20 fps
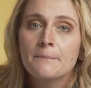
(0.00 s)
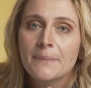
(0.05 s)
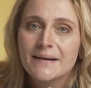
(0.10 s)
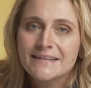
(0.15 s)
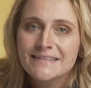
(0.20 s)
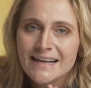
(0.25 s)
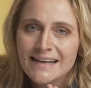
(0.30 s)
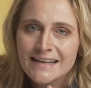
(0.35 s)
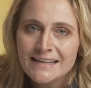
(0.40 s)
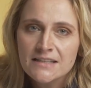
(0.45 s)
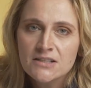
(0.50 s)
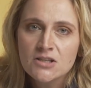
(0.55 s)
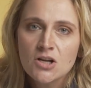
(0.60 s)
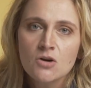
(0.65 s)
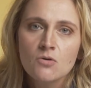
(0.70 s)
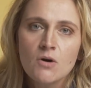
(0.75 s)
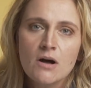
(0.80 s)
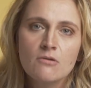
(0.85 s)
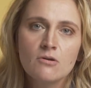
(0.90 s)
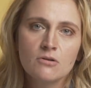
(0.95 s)
But I
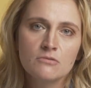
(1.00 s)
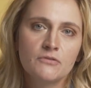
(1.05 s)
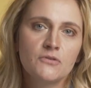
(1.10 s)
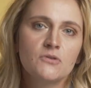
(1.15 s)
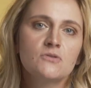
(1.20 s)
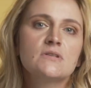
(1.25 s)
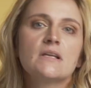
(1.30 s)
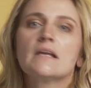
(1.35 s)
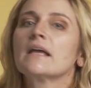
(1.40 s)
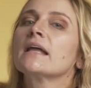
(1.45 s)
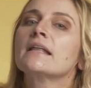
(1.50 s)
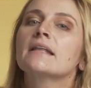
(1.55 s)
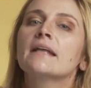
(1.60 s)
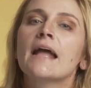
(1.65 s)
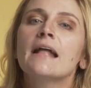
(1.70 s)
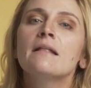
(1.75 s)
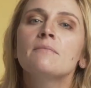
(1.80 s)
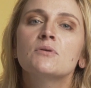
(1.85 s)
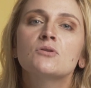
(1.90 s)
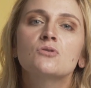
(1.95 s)
know how confusing it
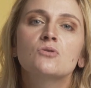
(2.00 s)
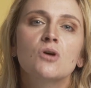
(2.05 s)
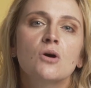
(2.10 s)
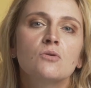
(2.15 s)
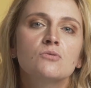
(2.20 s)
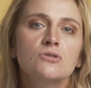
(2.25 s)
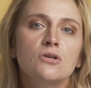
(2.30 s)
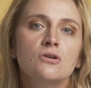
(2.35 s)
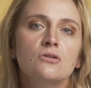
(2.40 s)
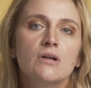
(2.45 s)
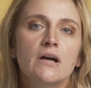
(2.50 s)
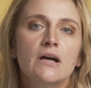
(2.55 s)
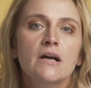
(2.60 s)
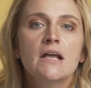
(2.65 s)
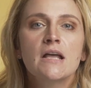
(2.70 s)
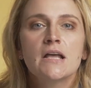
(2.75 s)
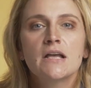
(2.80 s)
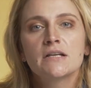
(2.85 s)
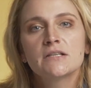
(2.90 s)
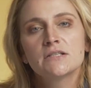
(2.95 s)
can be to go solar,
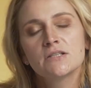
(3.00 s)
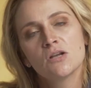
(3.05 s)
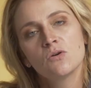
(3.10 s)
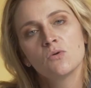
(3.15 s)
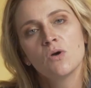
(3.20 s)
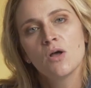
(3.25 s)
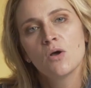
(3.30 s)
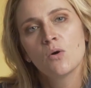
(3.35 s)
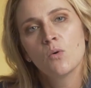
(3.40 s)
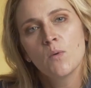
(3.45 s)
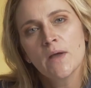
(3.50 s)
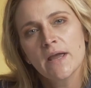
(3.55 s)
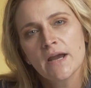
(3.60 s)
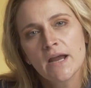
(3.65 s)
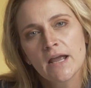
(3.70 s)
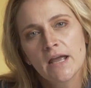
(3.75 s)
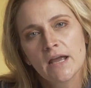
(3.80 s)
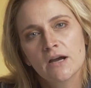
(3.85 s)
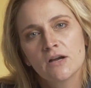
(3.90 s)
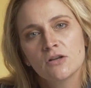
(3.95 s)
so
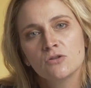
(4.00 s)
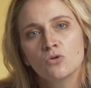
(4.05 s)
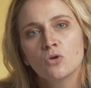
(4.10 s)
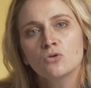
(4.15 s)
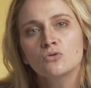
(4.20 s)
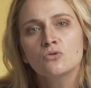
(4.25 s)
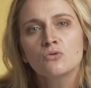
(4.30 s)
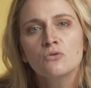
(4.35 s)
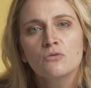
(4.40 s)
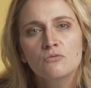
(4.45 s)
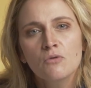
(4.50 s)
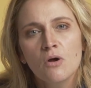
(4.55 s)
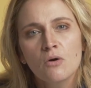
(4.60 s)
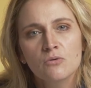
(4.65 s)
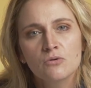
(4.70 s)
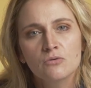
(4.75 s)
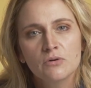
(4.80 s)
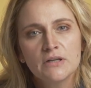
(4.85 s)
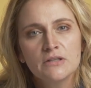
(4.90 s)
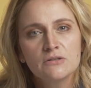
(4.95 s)
we're here not to
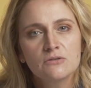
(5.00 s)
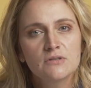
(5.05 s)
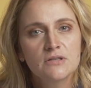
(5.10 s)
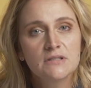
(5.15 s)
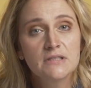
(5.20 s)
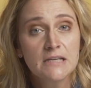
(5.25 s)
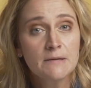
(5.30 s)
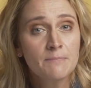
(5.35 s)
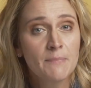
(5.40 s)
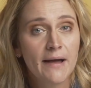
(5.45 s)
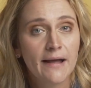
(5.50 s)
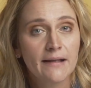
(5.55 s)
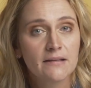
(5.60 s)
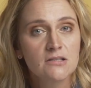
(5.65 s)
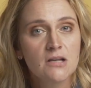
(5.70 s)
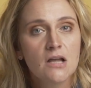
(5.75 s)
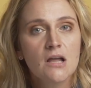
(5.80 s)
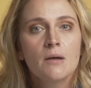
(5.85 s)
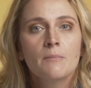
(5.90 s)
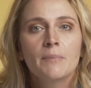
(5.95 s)
throw you into the deep
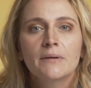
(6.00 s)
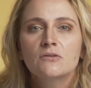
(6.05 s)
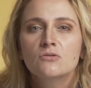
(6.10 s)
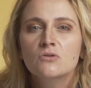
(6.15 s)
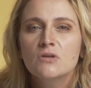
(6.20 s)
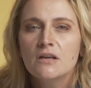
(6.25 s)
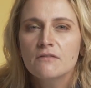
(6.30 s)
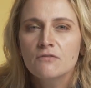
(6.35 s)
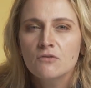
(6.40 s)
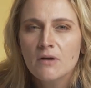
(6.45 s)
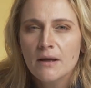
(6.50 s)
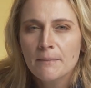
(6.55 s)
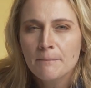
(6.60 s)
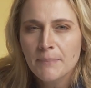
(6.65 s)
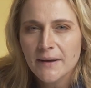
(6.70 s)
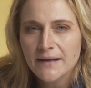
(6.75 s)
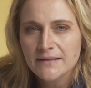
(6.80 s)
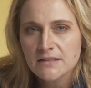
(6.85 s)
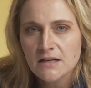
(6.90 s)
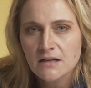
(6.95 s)
end, but to give you a
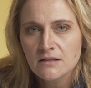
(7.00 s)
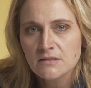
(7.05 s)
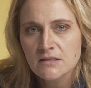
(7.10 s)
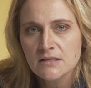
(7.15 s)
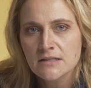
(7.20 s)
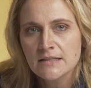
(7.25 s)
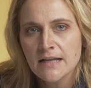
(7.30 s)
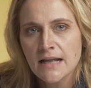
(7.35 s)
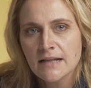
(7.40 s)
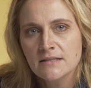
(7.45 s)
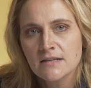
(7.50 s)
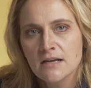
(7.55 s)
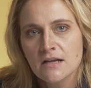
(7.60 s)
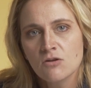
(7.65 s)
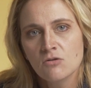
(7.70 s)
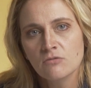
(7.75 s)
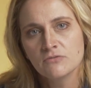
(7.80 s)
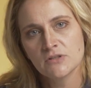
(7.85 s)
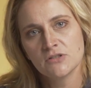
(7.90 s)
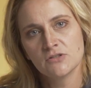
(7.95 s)
better
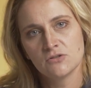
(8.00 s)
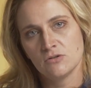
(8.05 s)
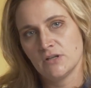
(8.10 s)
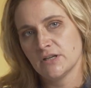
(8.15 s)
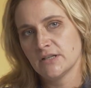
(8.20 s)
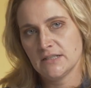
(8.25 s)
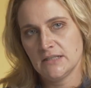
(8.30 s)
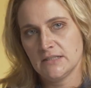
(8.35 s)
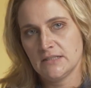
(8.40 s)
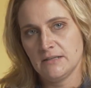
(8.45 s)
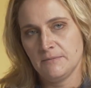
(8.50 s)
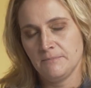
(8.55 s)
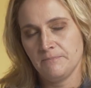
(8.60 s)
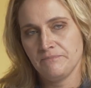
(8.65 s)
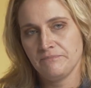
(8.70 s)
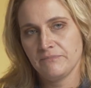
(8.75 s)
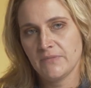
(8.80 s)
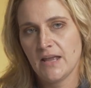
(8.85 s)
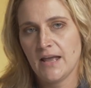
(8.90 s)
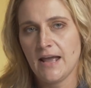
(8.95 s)
understanding of the solar system.
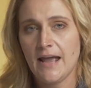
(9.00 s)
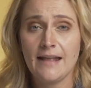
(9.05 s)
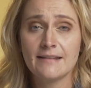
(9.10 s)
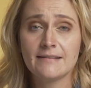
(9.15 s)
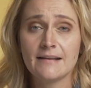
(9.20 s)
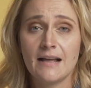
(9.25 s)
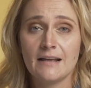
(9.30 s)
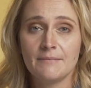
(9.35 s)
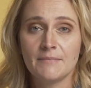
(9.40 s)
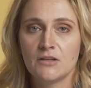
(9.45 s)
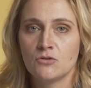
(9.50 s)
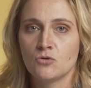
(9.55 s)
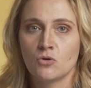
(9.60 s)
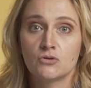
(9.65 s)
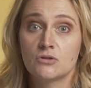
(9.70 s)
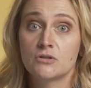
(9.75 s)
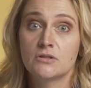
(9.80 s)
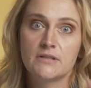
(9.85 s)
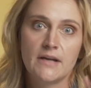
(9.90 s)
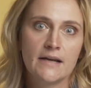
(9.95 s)
And I mean
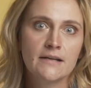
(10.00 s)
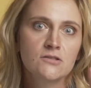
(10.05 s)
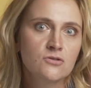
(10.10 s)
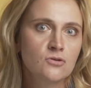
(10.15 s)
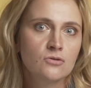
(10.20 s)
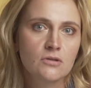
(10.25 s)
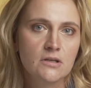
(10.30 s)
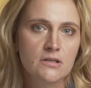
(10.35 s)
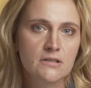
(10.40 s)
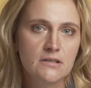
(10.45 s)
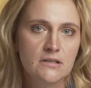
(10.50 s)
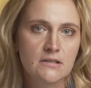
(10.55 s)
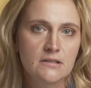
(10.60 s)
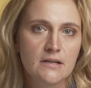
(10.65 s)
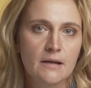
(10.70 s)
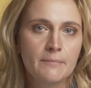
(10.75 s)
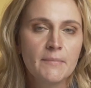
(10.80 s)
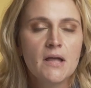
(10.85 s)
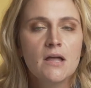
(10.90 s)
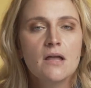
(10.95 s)
not the solar
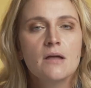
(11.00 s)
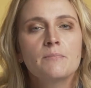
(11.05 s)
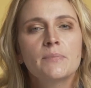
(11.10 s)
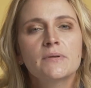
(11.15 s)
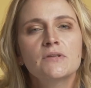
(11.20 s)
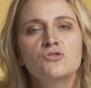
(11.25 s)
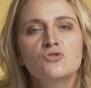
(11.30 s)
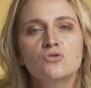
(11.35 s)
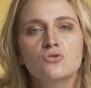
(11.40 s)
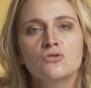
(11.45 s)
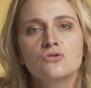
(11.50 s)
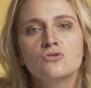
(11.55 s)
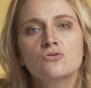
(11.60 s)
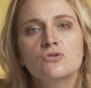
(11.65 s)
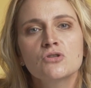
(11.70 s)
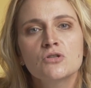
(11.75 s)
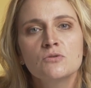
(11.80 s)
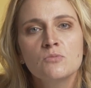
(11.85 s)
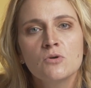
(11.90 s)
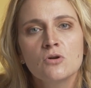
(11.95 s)
system, but just
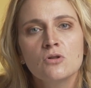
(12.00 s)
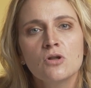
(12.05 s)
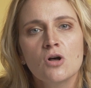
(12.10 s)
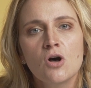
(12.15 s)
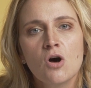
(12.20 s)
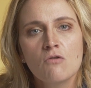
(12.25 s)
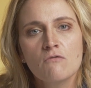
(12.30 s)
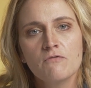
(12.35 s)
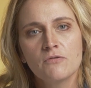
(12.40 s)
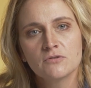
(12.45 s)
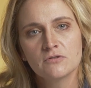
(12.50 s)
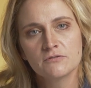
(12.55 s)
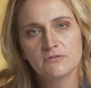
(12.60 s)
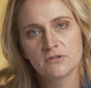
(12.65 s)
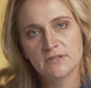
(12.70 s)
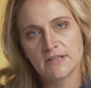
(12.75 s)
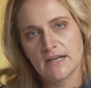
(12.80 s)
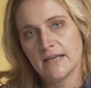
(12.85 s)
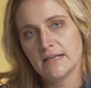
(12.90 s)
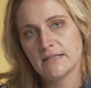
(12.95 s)
your small home
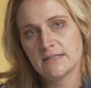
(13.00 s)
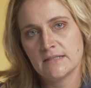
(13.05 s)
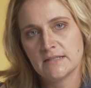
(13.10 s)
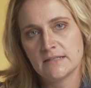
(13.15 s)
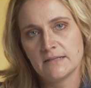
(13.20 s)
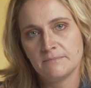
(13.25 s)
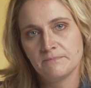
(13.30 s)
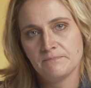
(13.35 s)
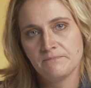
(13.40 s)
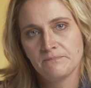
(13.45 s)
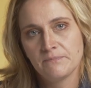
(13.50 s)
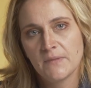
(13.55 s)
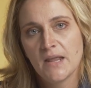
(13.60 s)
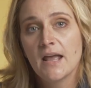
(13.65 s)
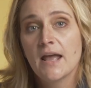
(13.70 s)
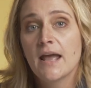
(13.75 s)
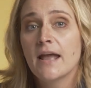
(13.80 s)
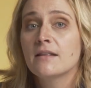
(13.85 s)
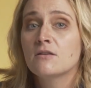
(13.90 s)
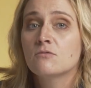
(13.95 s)
photovoltaic system.
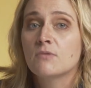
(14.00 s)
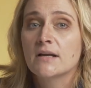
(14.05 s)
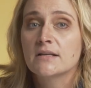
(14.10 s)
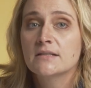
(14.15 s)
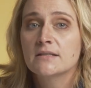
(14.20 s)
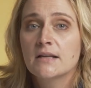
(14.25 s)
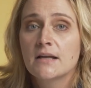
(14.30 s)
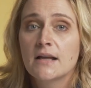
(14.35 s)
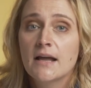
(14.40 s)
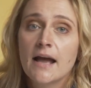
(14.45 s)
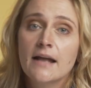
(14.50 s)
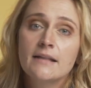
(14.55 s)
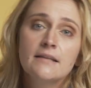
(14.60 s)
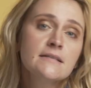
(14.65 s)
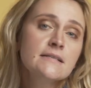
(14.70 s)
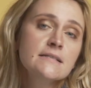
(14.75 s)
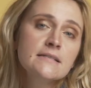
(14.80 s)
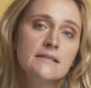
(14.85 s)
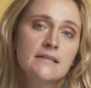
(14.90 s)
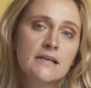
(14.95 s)
Anyways, an
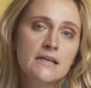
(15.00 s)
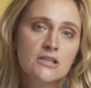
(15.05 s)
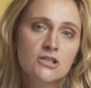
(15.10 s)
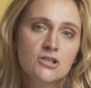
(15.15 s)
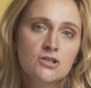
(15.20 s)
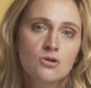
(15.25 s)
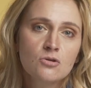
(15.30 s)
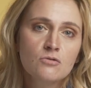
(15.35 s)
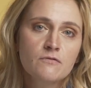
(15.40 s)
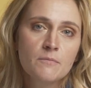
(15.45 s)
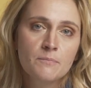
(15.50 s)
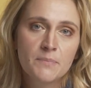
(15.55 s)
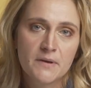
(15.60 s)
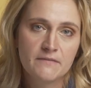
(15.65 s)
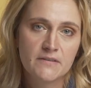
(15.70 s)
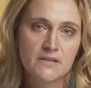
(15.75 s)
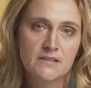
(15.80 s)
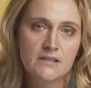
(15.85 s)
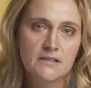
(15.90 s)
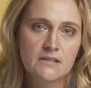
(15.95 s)
installation of a
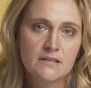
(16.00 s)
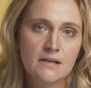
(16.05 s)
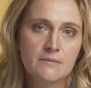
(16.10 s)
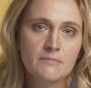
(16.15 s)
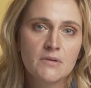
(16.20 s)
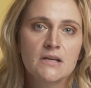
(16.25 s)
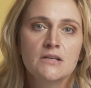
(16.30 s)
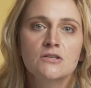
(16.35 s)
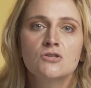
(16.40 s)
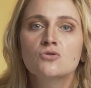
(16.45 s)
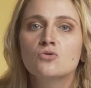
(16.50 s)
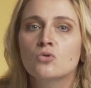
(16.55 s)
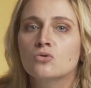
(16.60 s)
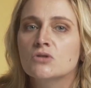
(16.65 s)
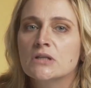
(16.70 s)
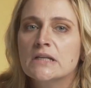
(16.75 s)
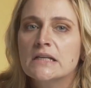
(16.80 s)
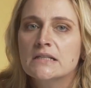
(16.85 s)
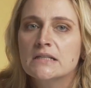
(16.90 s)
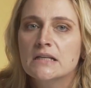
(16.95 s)
PV system is
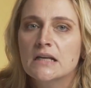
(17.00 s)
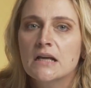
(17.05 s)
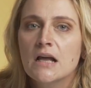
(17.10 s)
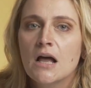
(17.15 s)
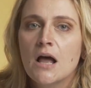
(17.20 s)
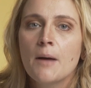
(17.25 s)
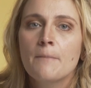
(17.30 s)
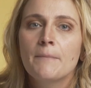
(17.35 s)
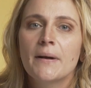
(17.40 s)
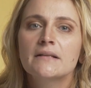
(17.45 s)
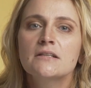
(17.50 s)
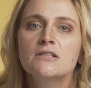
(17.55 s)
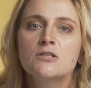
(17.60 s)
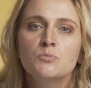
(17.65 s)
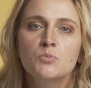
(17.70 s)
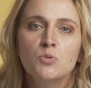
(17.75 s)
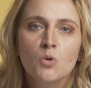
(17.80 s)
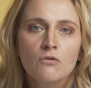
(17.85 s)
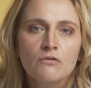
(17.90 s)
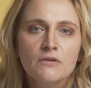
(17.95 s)
not easy, but
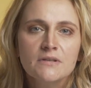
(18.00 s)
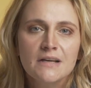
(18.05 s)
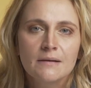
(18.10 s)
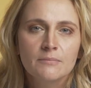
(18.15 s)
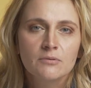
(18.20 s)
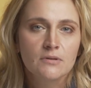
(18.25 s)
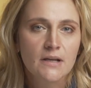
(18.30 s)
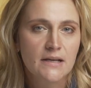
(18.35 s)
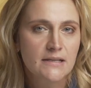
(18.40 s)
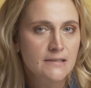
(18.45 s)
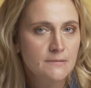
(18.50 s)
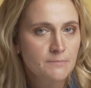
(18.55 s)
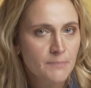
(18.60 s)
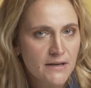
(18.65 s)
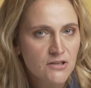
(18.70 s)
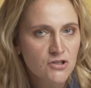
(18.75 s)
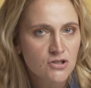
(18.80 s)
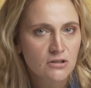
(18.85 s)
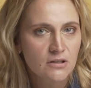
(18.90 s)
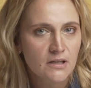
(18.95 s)
it's profitable,
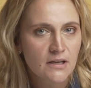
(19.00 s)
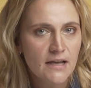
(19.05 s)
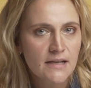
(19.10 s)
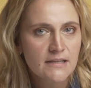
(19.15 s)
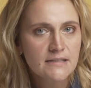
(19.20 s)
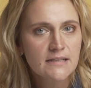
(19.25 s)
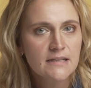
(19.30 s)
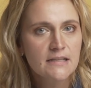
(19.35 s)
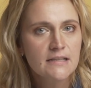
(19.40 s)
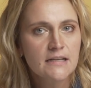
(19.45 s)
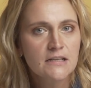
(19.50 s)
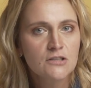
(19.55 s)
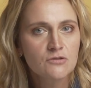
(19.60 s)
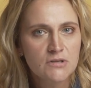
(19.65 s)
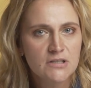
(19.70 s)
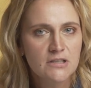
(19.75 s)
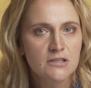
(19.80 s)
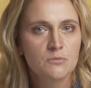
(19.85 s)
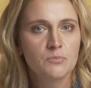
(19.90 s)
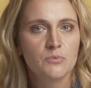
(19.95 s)
especially as the
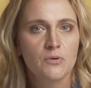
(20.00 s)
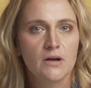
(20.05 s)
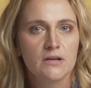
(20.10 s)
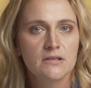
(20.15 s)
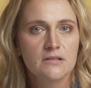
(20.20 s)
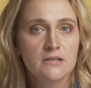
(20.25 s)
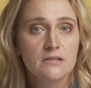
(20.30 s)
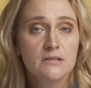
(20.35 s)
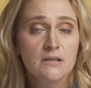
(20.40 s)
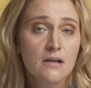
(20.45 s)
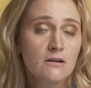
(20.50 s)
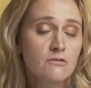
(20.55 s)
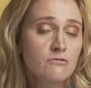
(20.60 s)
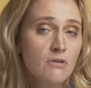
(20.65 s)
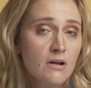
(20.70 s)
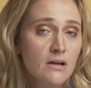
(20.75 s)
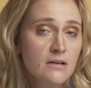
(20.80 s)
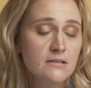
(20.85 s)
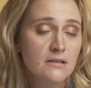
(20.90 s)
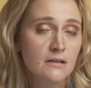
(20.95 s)
electricity prices are
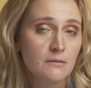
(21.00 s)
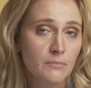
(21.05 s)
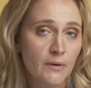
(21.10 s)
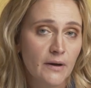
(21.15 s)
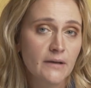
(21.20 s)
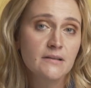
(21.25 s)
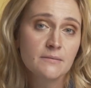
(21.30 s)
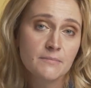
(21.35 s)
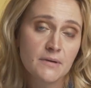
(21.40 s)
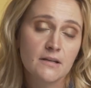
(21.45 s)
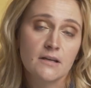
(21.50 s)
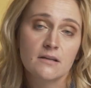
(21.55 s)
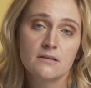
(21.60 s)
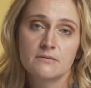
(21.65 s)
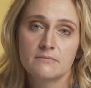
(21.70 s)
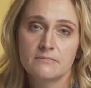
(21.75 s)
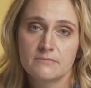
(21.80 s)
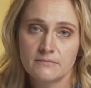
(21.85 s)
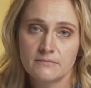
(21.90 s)
rising by the minute.